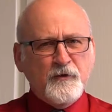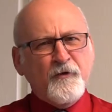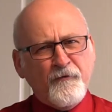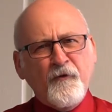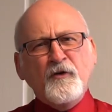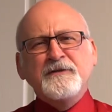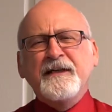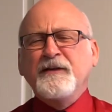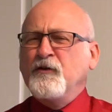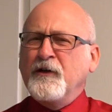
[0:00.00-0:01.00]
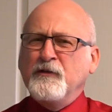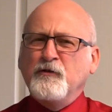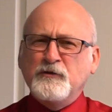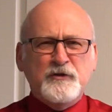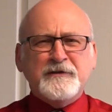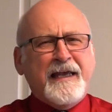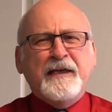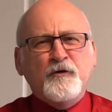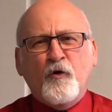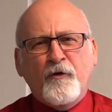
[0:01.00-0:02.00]
the first thing you can do is just
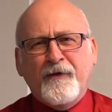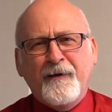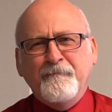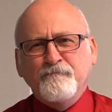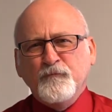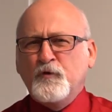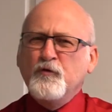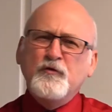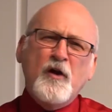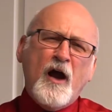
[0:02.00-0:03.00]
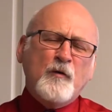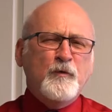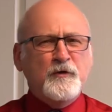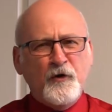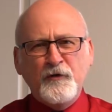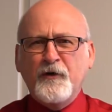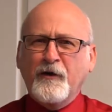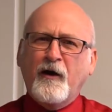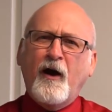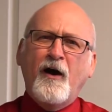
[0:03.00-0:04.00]
ignore them. Do not return their
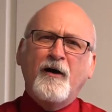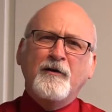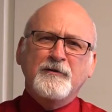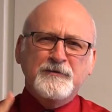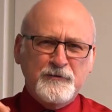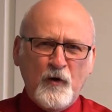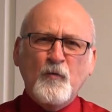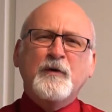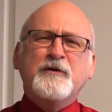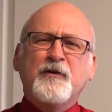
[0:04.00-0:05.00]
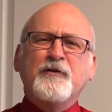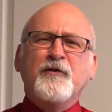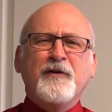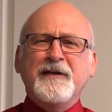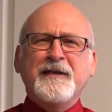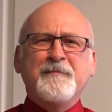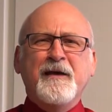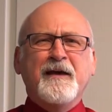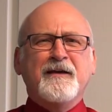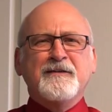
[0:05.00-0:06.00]
calls, don't return their
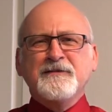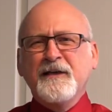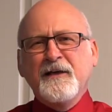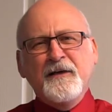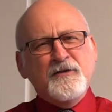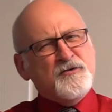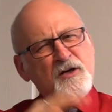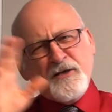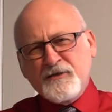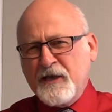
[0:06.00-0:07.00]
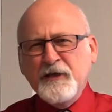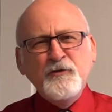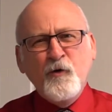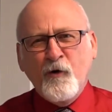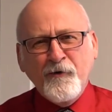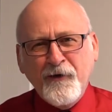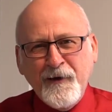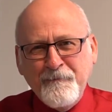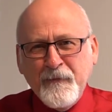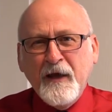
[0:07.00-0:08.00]
emails, just ignore
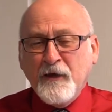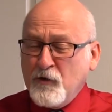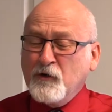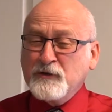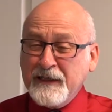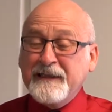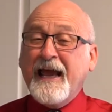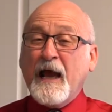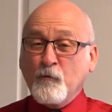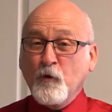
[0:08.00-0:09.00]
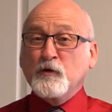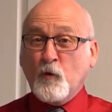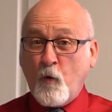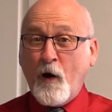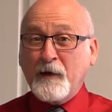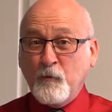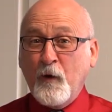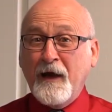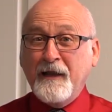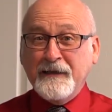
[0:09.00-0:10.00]
them. Usually that works quite
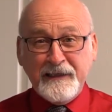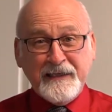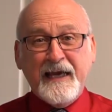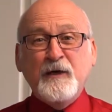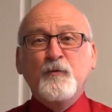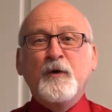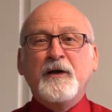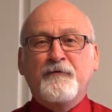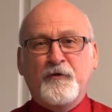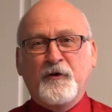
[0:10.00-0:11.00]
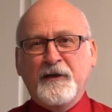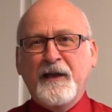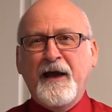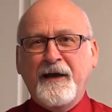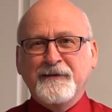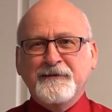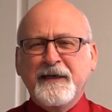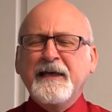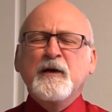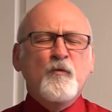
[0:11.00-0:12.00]
well in getting rid of your clients,
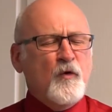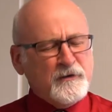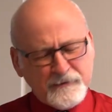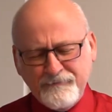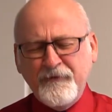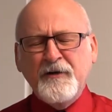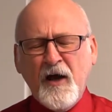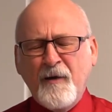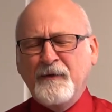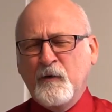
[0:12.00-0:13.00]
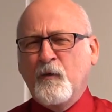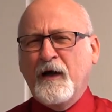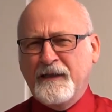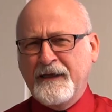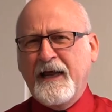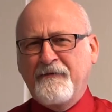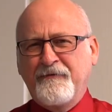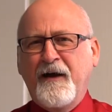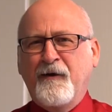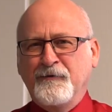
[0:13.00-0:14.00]
and it works phenomenally well that I've
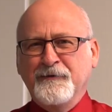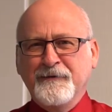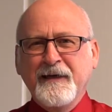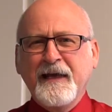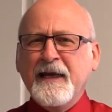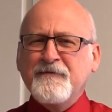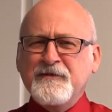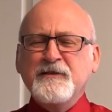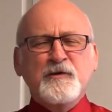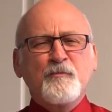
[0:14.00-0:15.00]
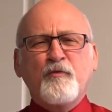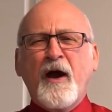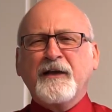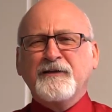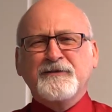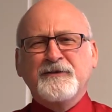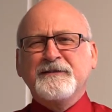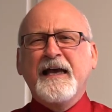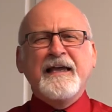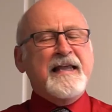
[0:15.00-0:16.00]
found. And I've seen some
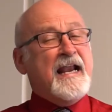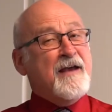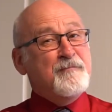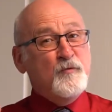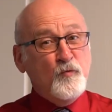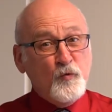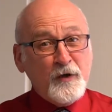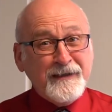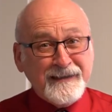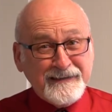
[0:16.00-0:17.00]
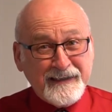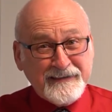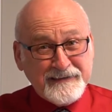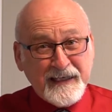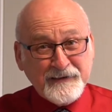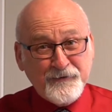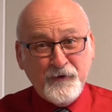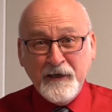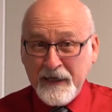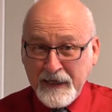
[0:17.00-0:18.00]
practices that have been really
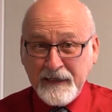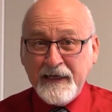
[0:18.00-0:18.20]
successful in